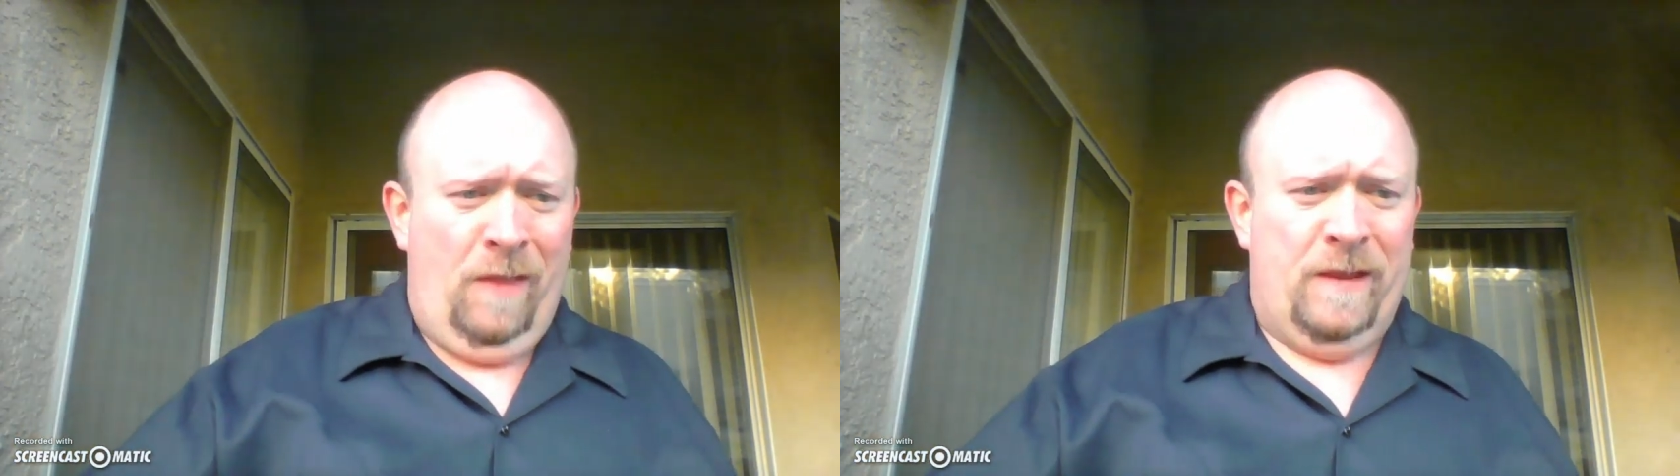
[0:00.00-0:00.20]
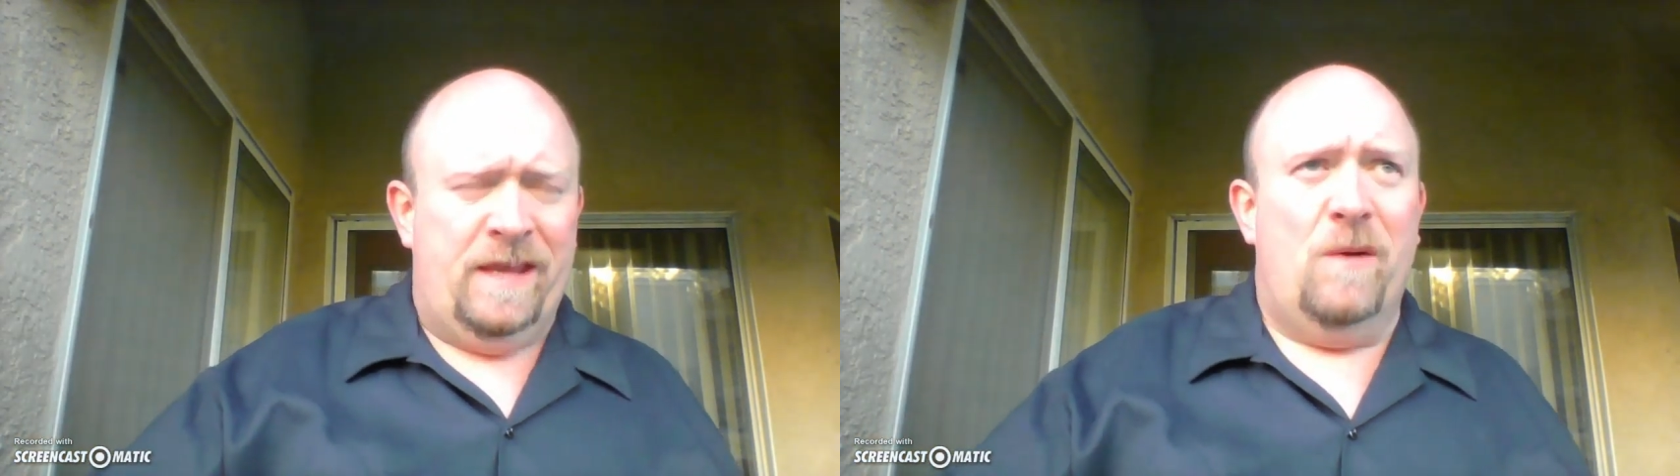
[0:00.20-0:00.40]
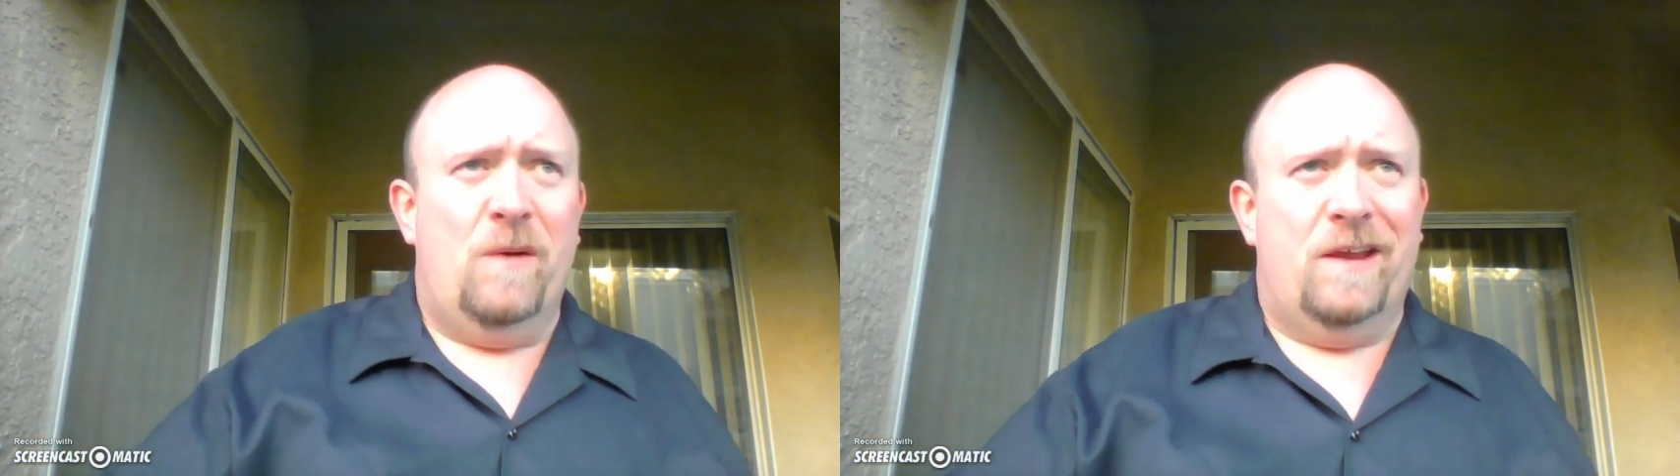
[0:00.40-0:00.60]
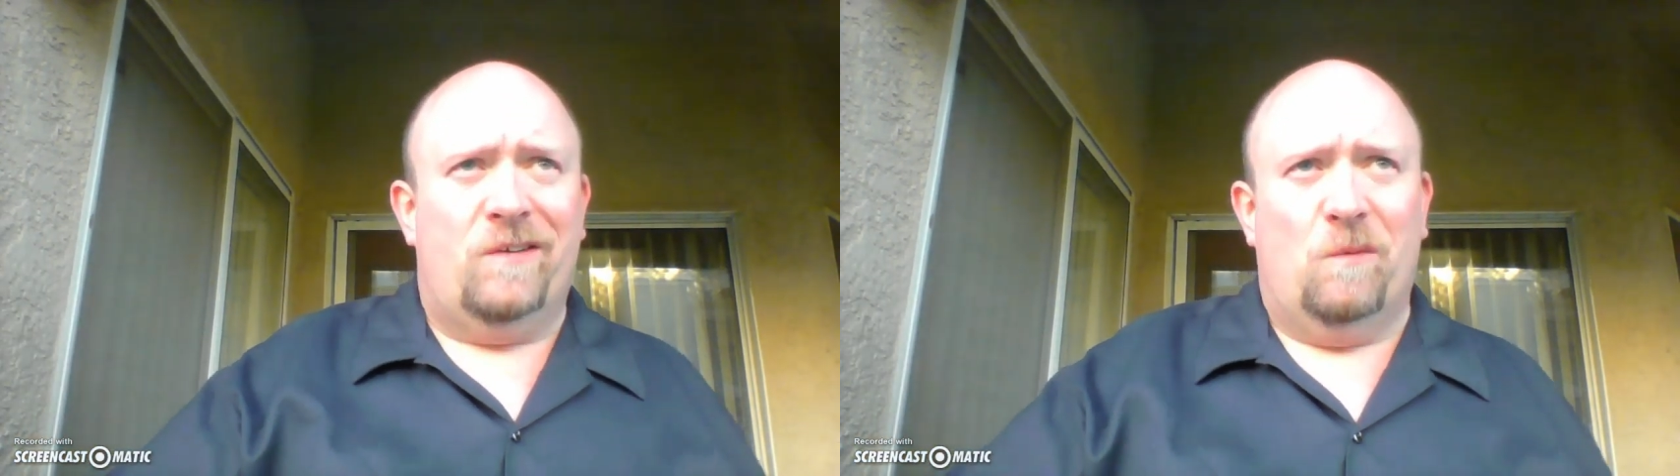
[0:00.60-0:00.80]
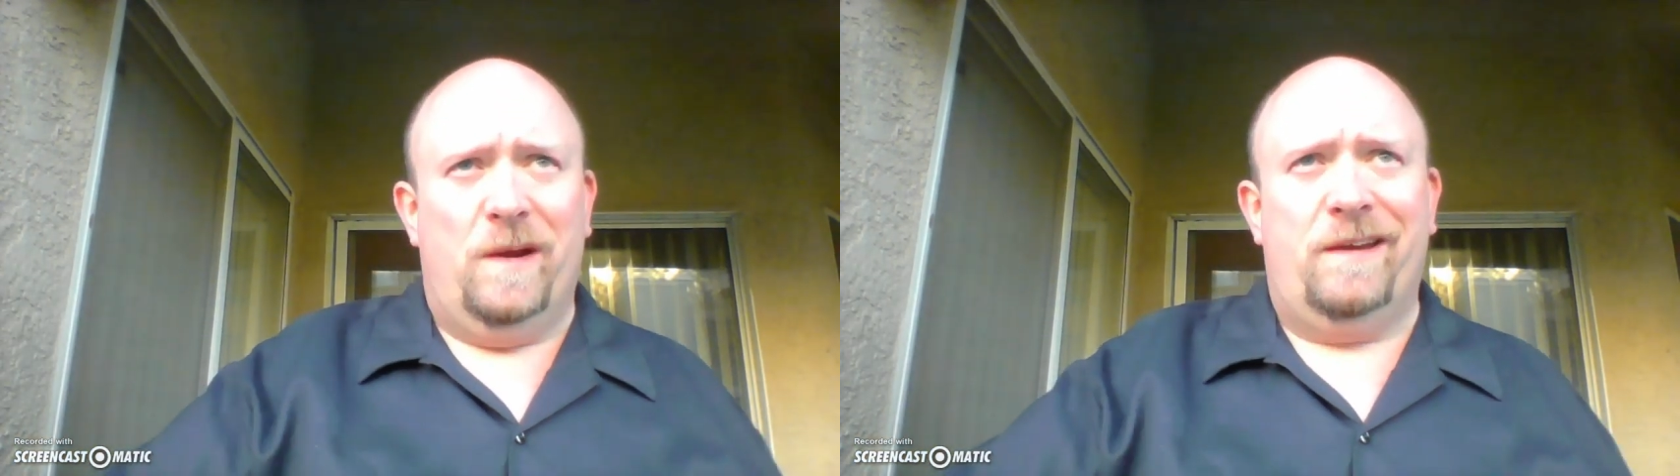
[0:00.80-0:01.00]
kiwi is
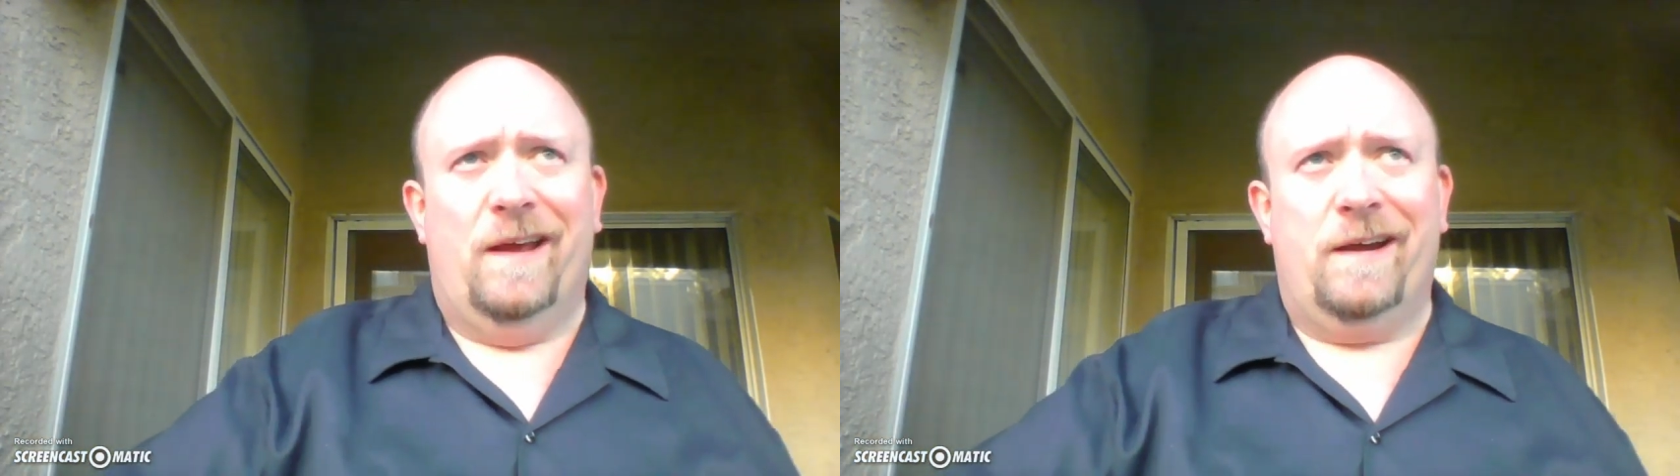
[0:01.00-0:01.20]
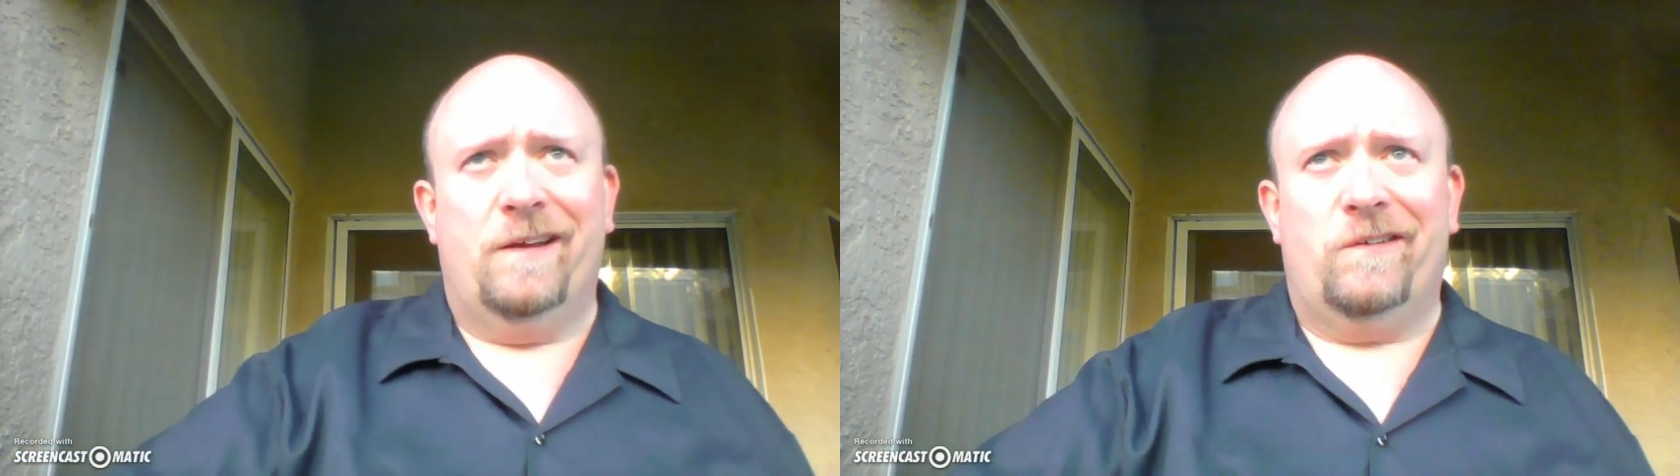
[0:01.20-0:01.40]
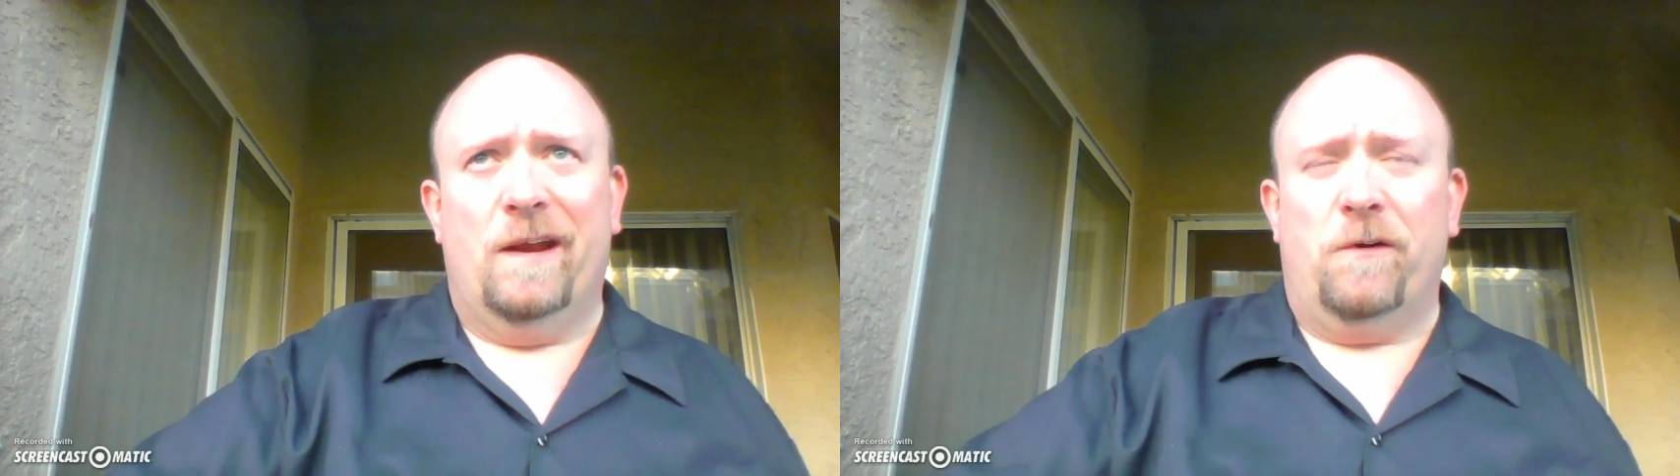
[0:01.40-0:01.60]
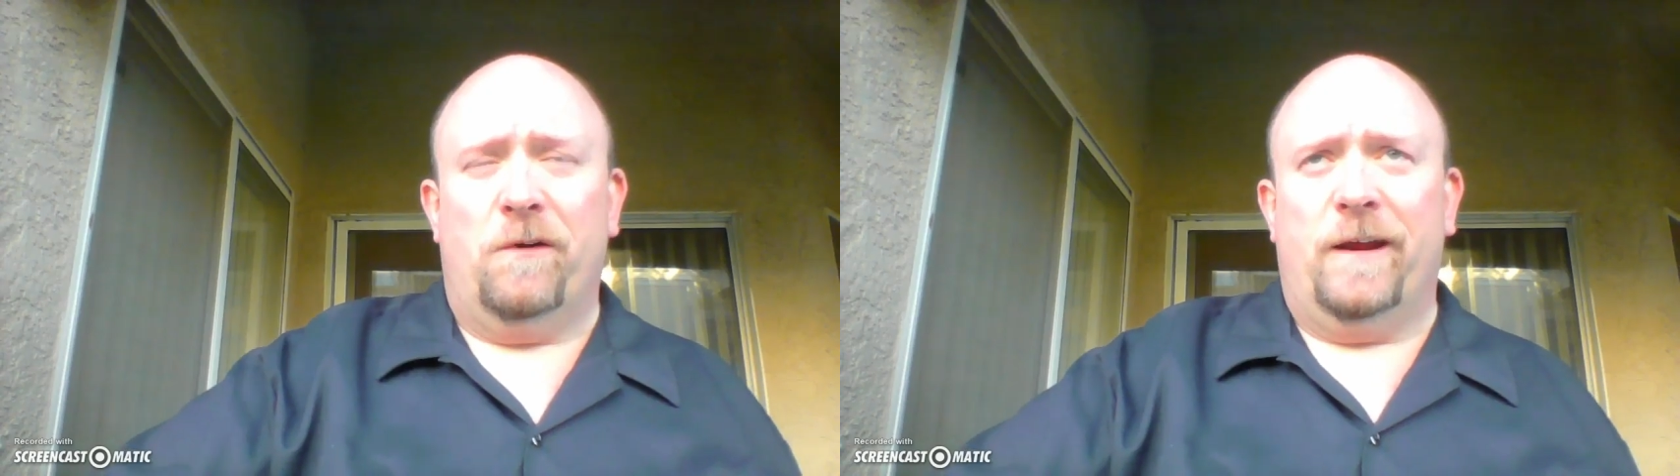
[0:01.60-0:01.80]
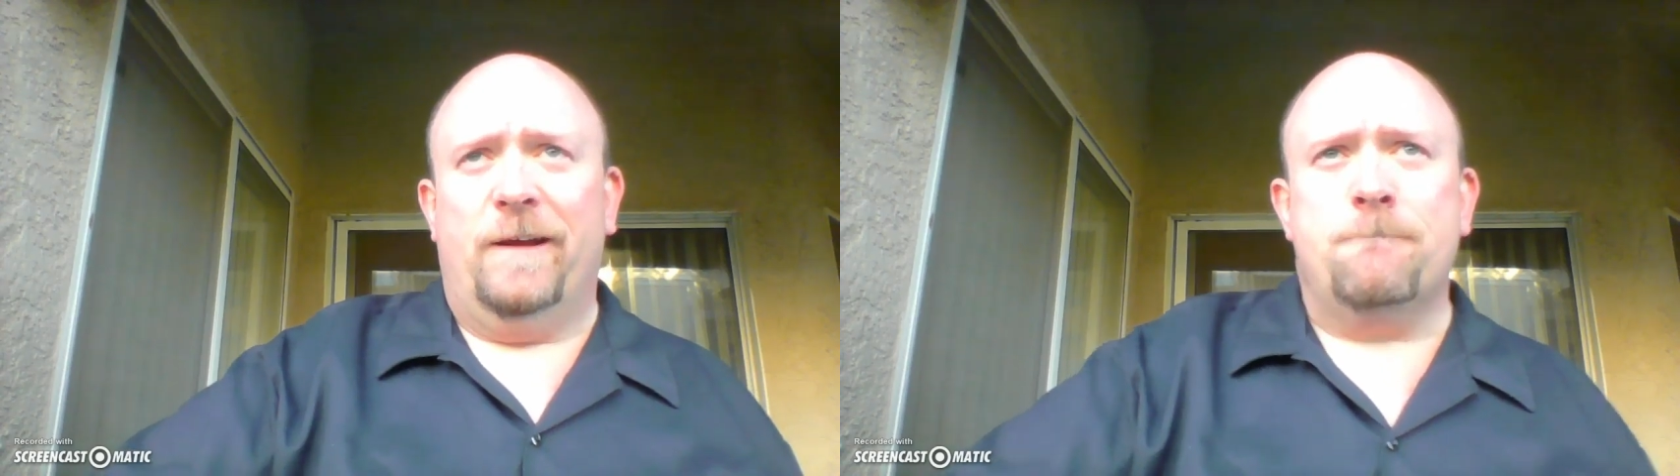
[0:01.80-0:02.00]
sweet and it is
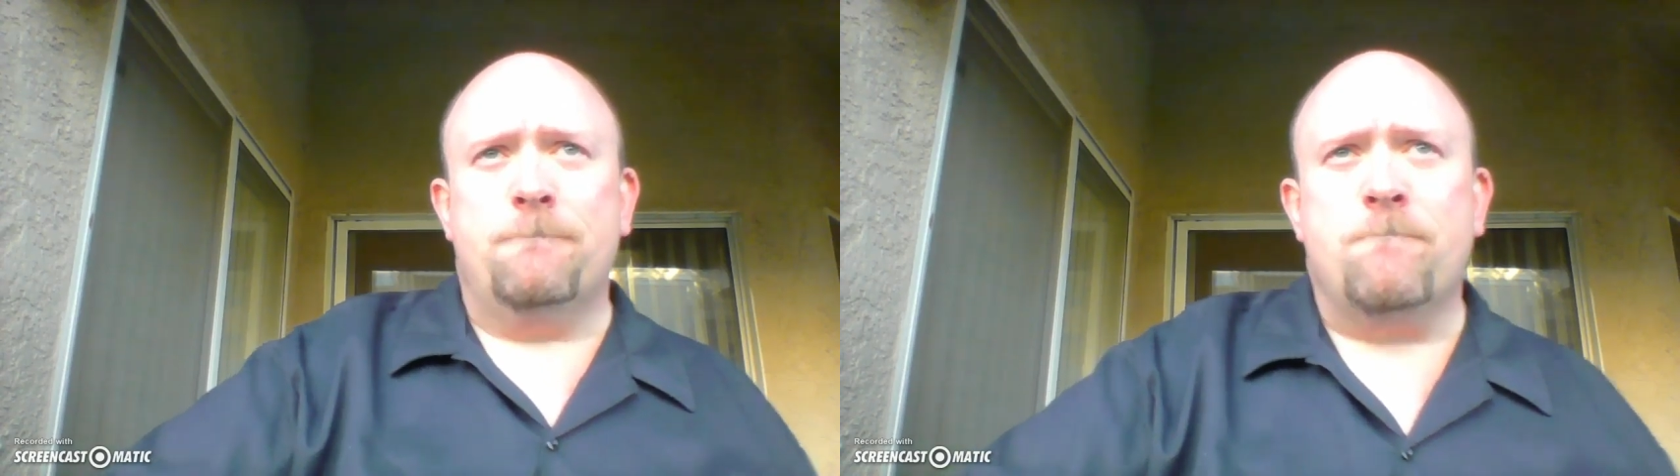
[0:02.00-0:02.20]
tempering it.